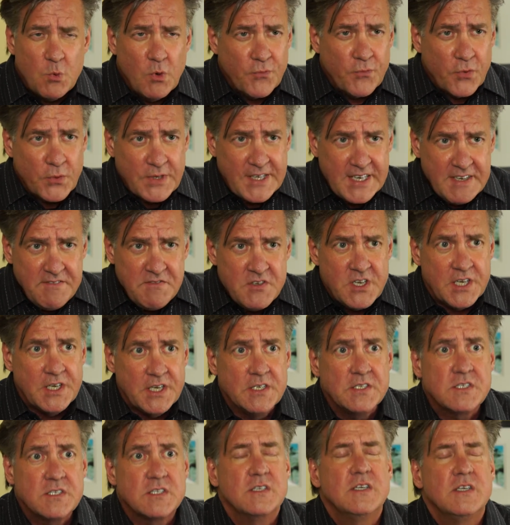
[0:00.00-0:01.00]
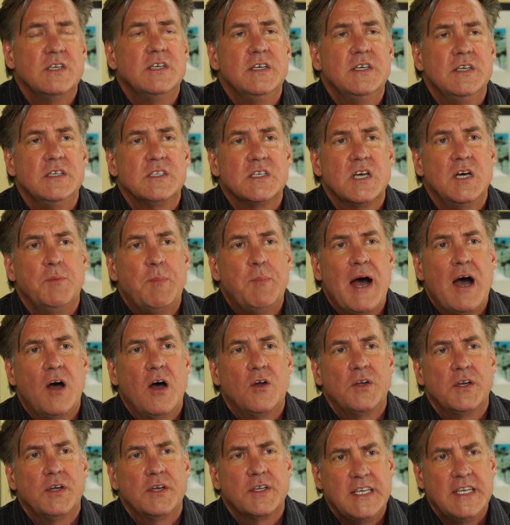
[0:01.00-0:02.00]
Well, forgiveness is
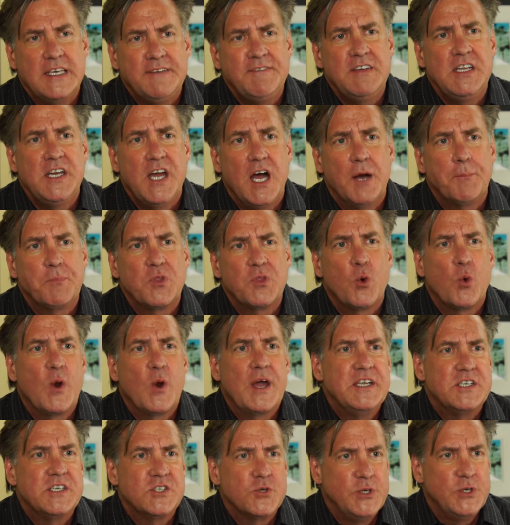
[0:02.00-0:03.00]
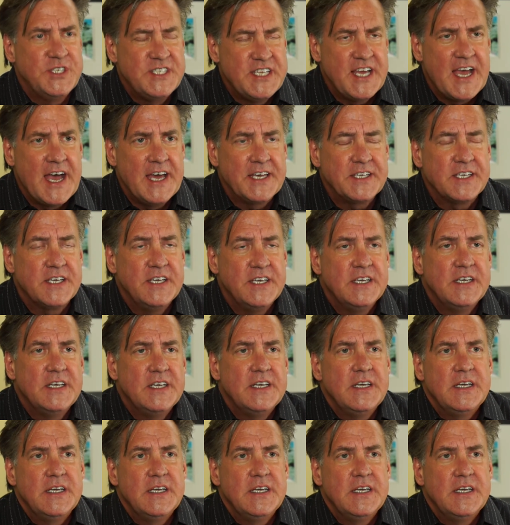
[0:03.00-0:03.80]
about giving up the right to a debt.